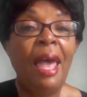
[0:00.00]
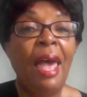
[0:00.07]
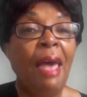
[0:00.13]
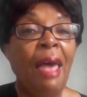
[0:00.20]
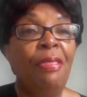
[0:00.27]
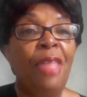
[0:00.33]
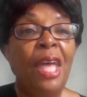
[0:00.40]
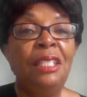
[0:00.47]

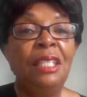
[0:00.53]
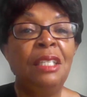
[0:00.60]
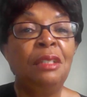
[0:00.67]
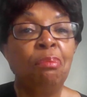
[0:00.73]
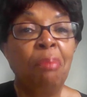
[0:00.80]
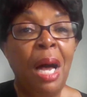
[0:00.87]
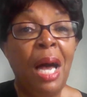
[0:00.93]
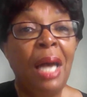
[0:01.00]
and they
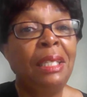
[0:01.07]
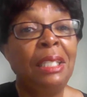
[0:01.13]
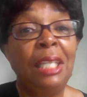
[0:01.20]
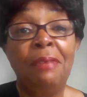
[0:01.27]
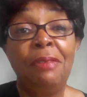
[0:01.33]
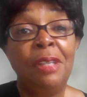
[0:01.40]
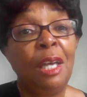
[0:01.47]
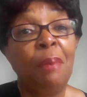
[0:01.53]
didn't mind
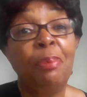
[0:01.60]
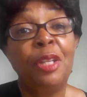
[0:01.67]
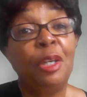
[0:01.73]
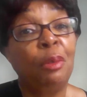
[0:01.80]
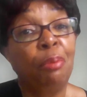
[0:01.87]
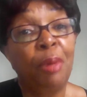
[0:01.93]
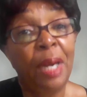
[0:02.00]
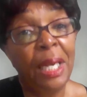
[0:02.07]
giving up their
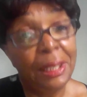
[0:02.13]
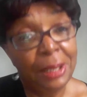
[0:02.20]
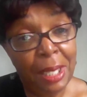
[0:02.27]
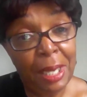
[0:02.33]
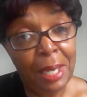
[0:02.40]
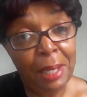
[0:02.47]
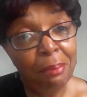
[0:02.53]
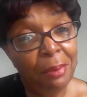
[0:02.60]
break
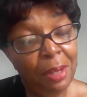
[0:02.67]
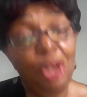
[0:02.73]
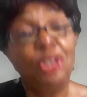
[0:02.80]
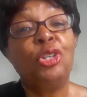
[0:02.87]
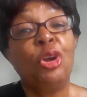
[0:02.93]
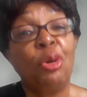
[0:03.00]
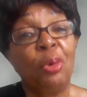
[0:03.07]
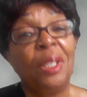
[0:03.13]
time
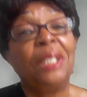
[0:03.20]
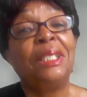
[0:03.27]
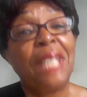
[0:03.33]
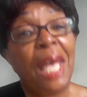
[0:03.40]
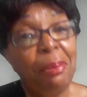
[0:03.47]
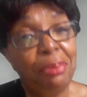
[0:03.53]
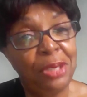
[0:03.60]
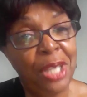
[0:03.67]
during
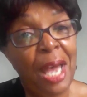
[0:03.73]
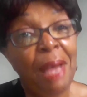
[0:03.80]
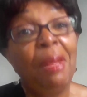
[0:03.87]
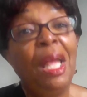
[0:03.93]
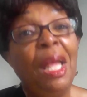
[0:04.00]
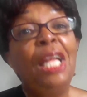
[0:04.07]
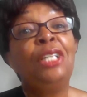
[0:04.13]
nap time